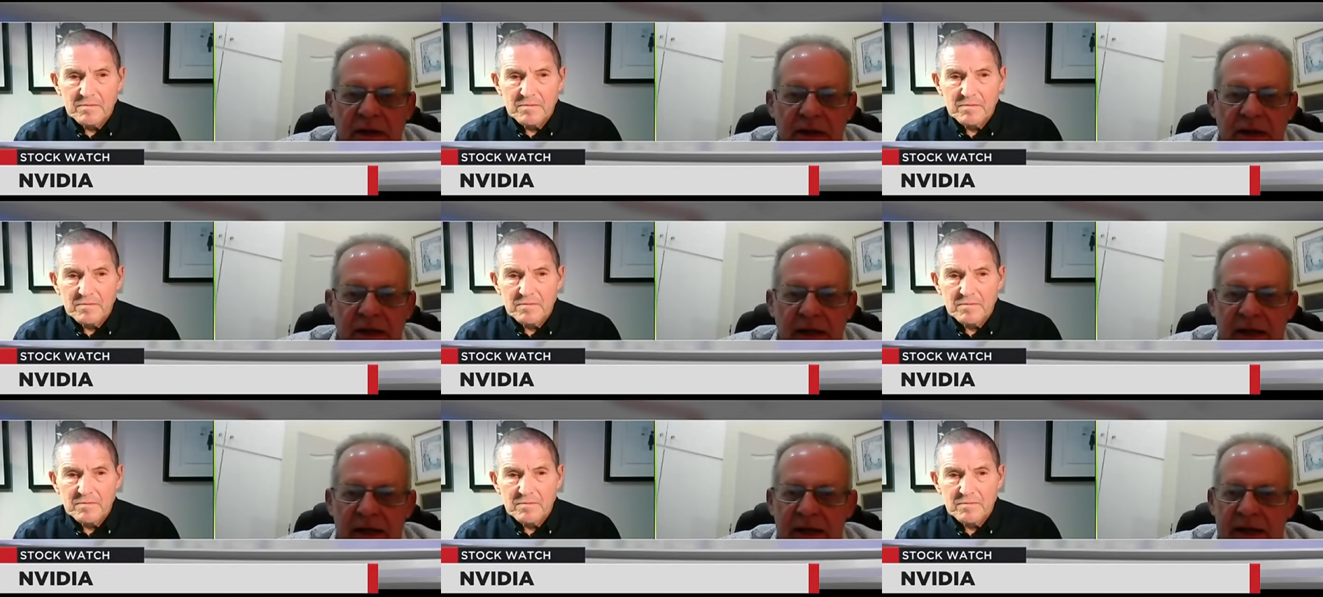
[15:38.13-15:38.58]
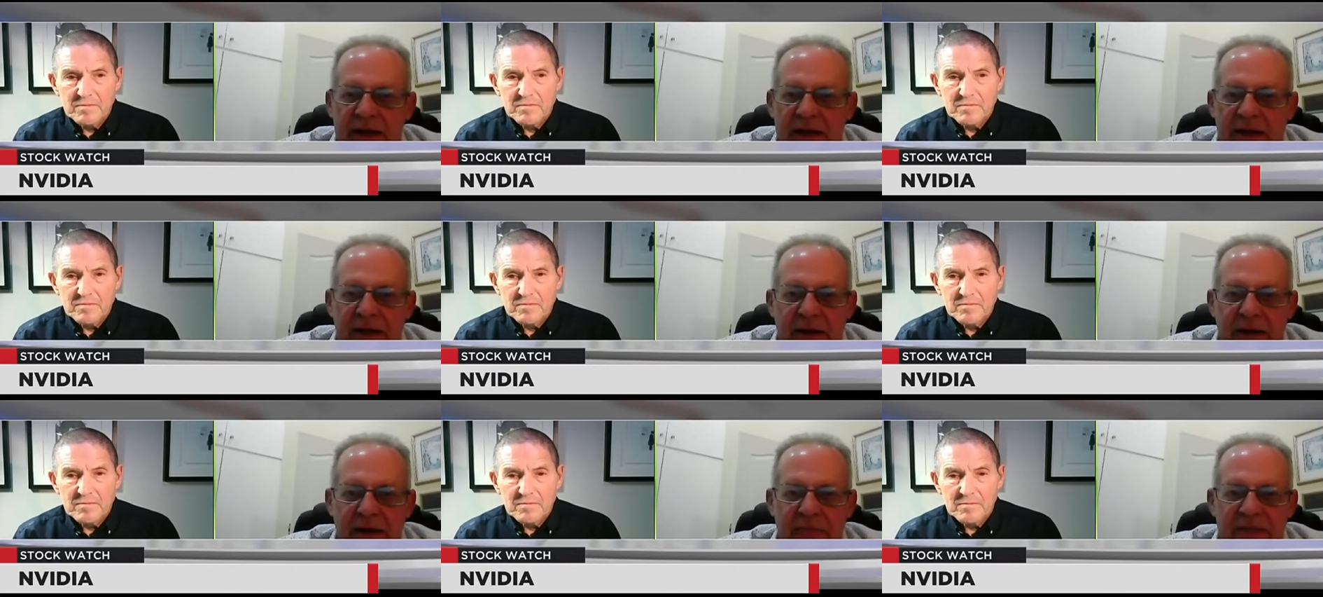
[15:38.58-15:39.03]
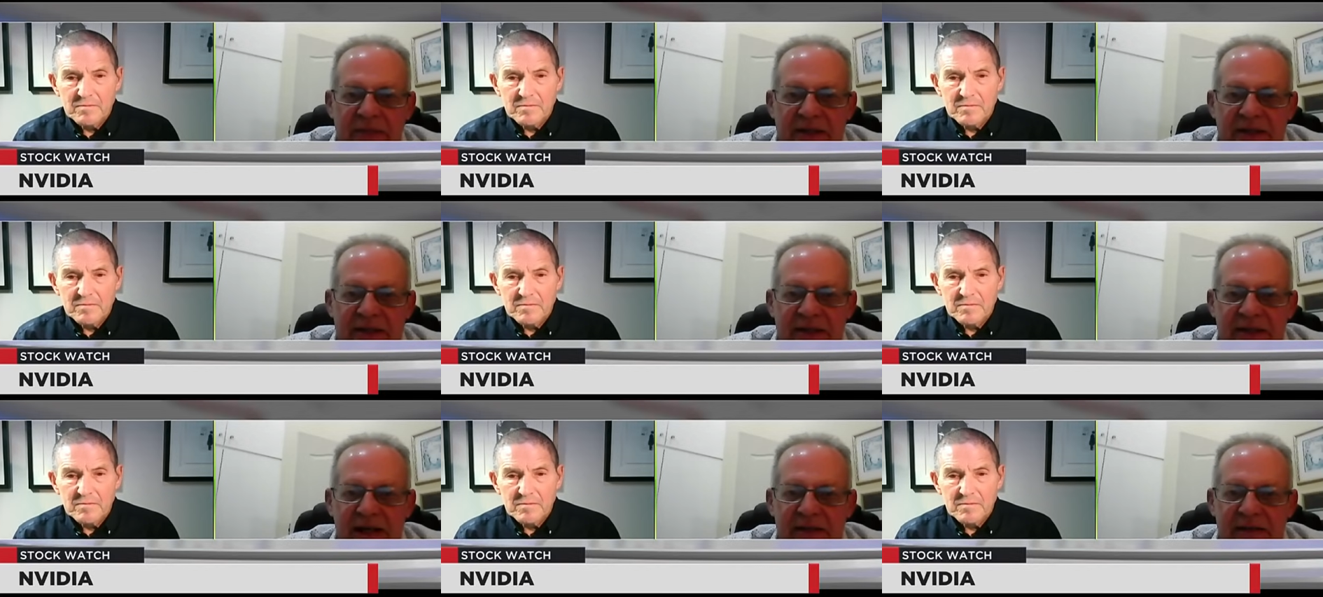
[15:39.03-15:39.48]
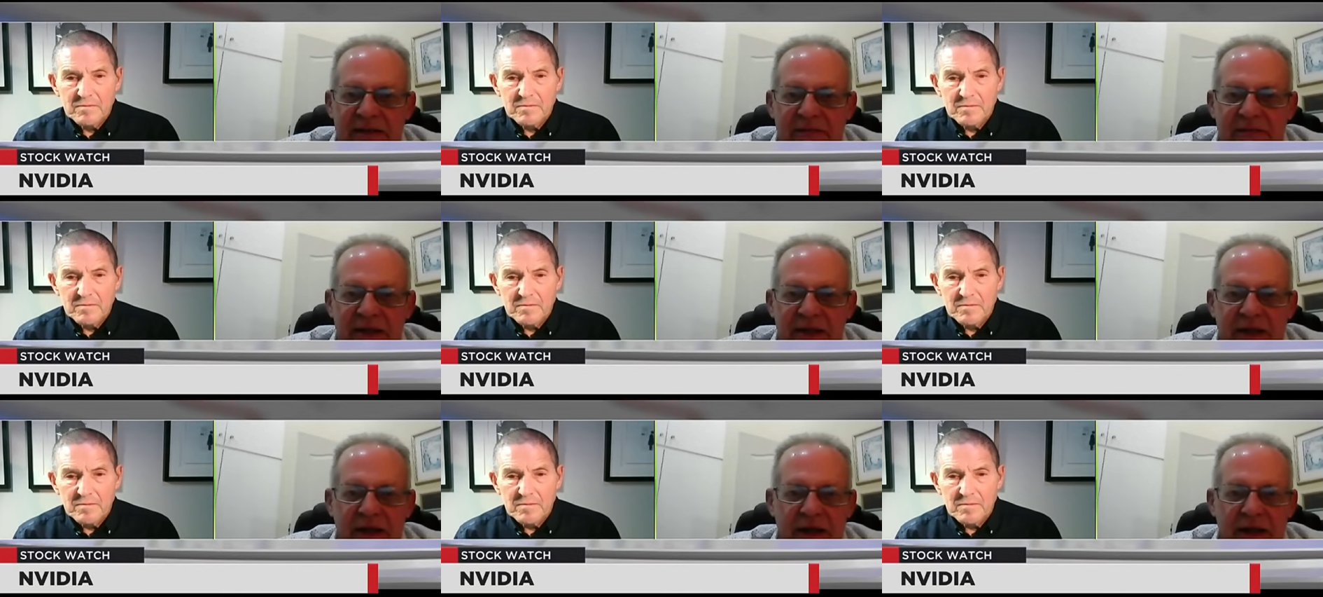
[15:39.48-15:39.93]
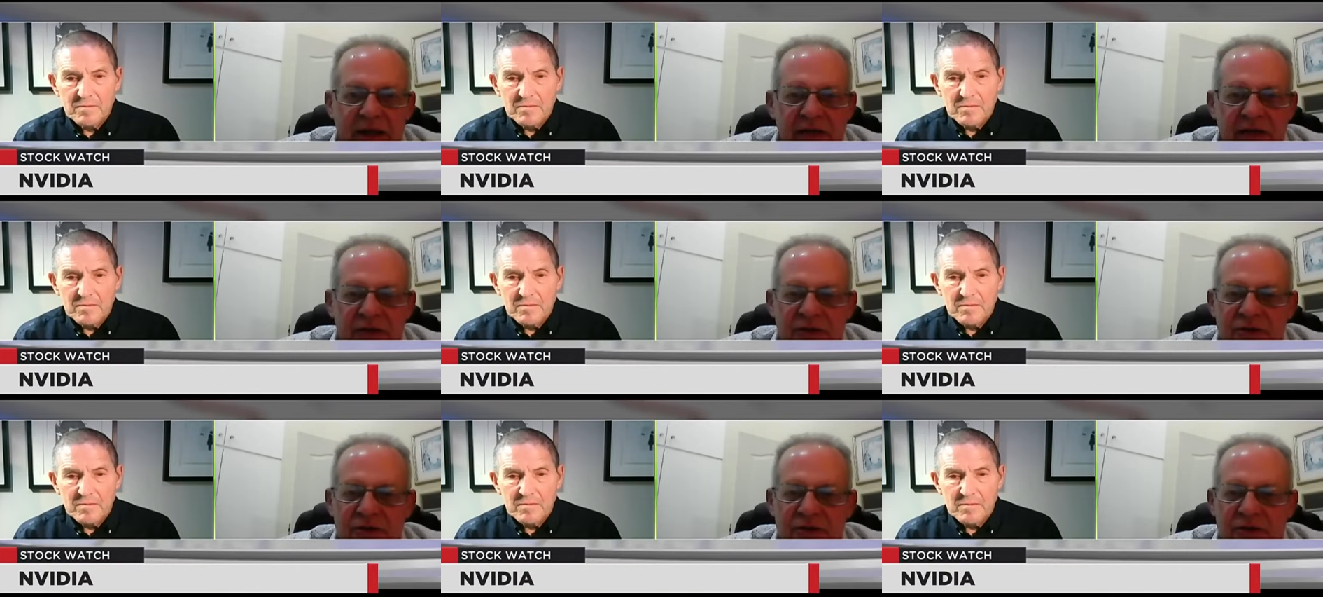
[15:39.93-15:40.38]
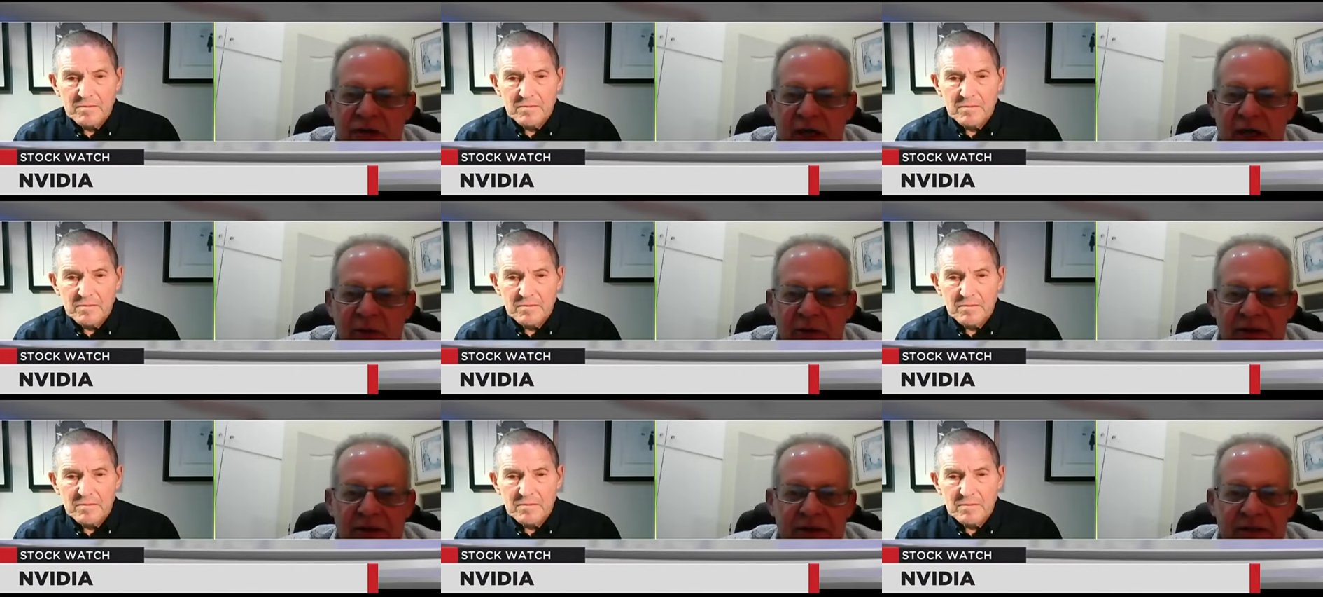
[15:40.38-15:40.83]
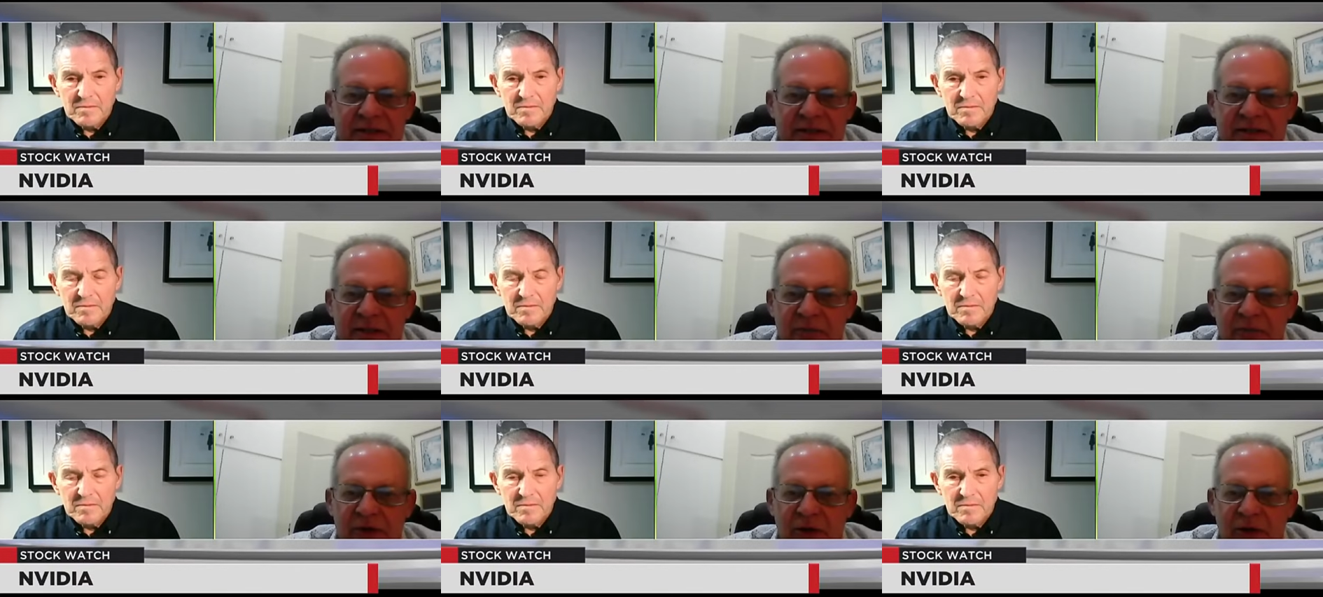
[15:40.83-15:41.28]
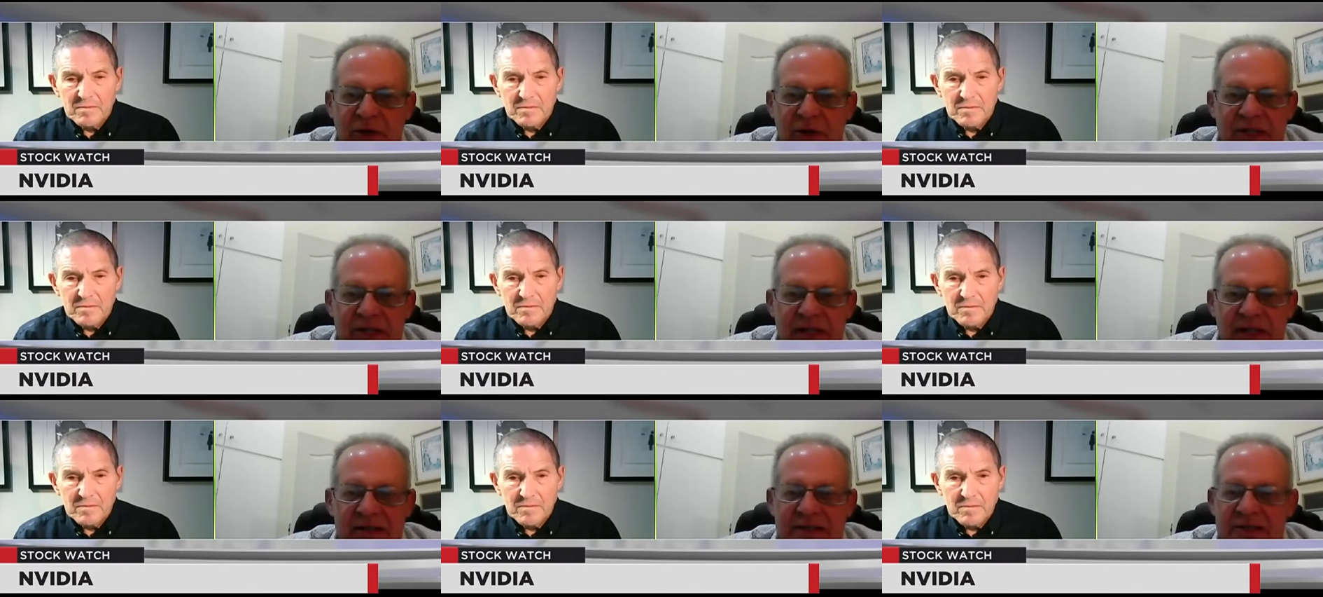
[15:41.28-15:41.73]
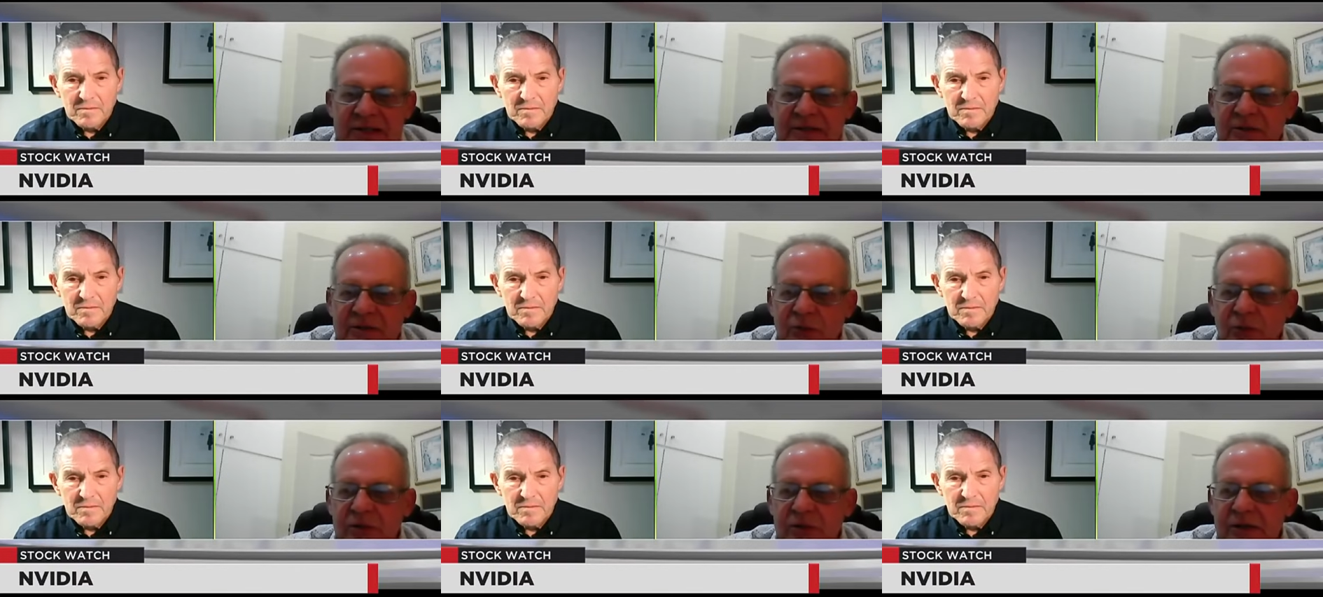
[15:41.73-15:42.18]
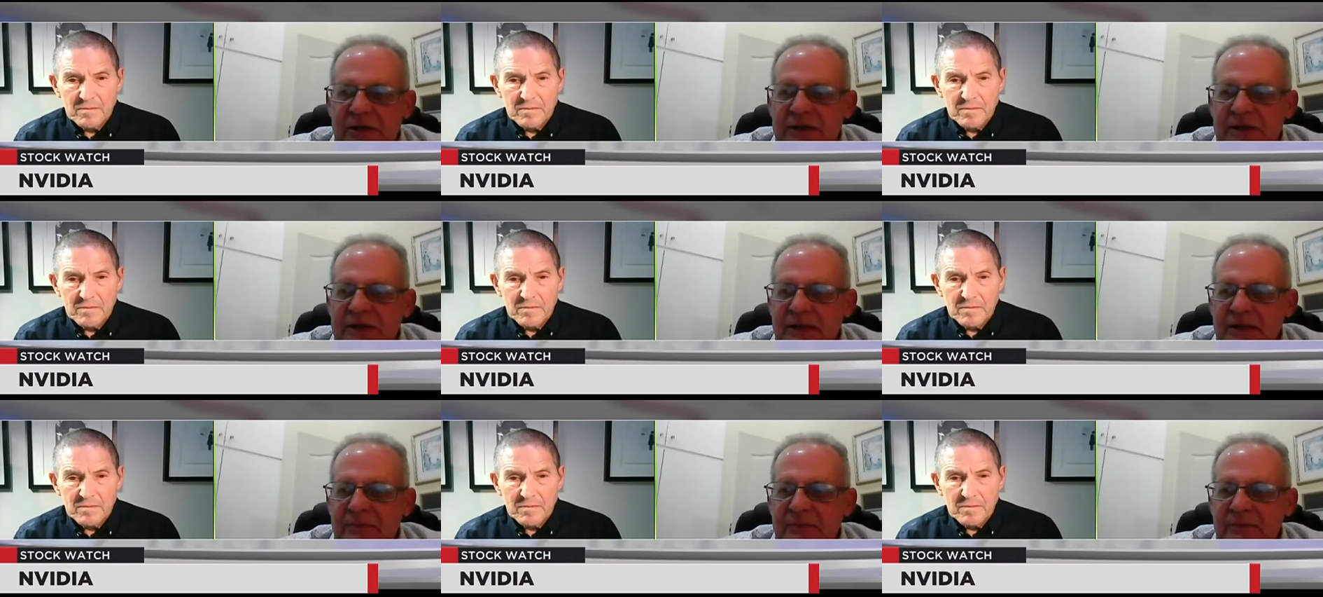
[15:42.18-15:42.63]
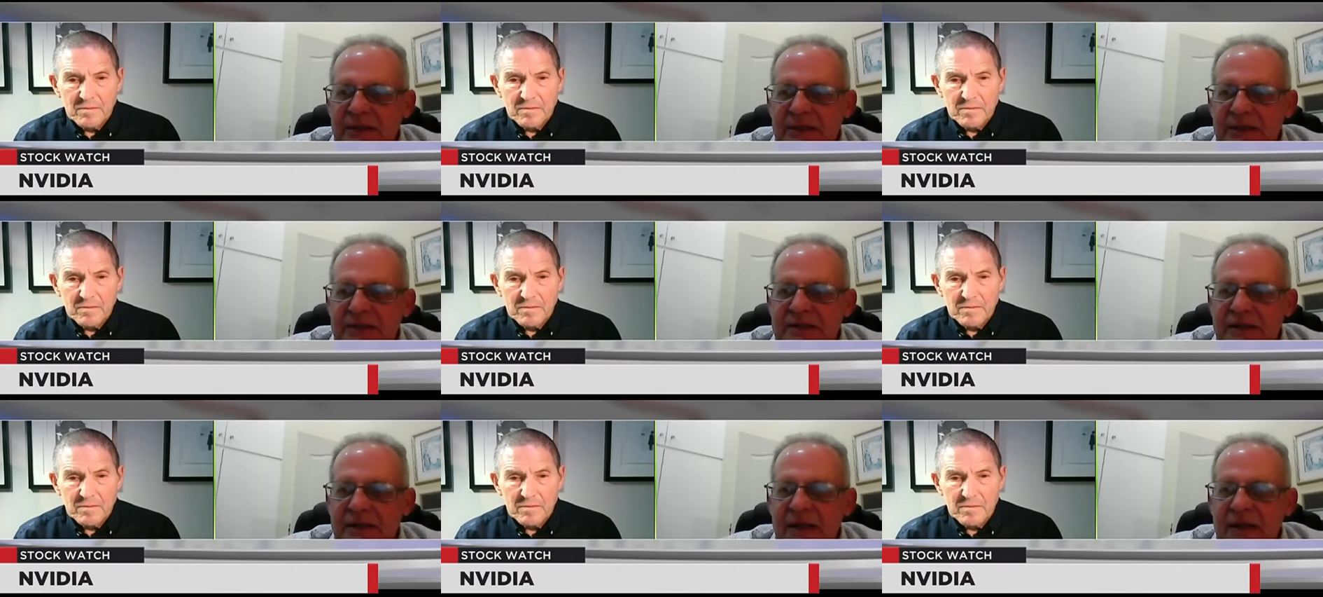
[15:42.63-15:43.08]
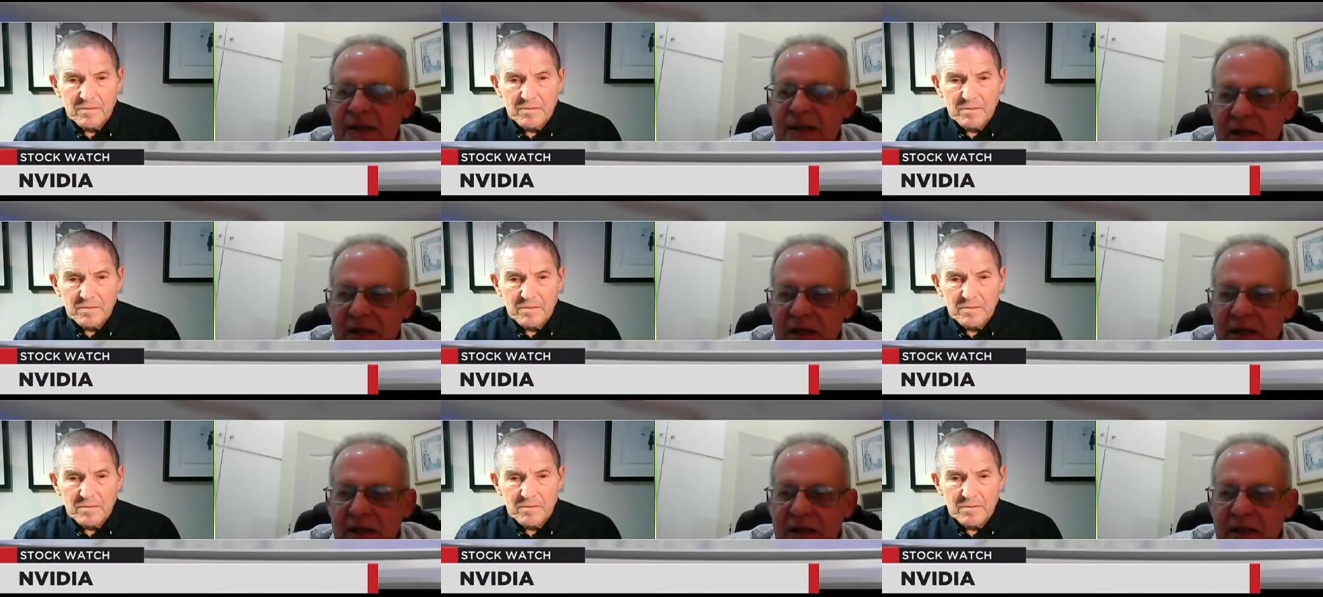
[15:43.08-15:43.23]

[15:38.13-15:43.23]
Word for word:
Speaker 1: clearly companies like NVIDIA and Taiwanese semiconductors and all of these companies,